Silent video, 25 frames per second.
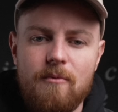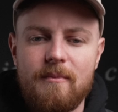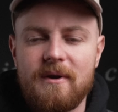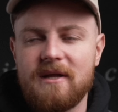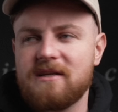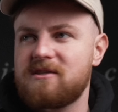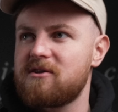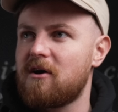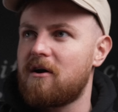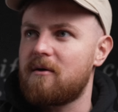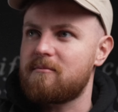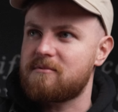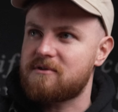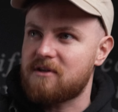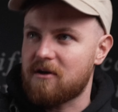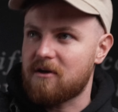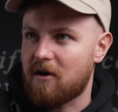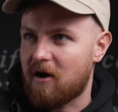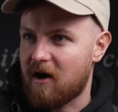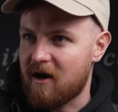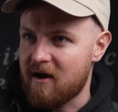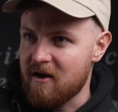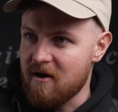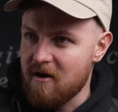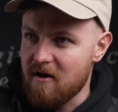many times
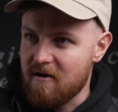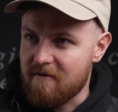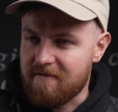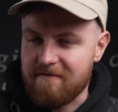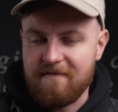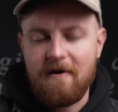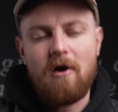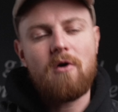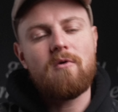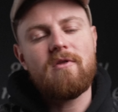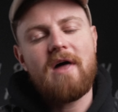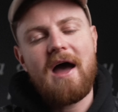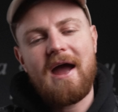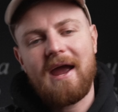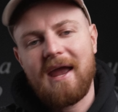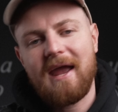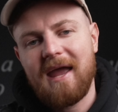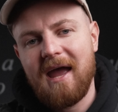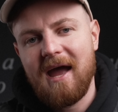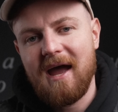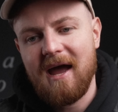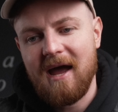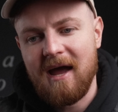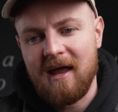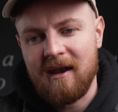to throw that
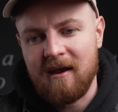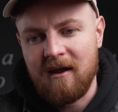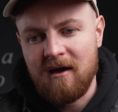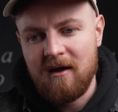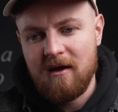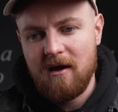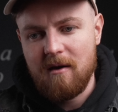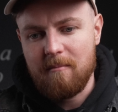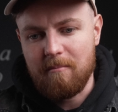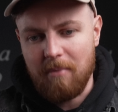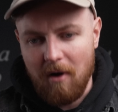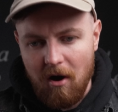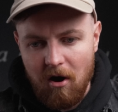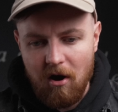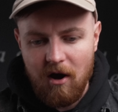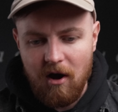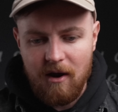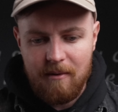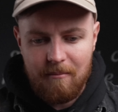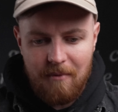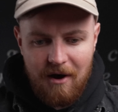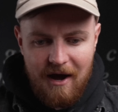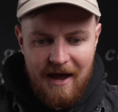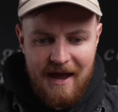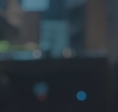can behind my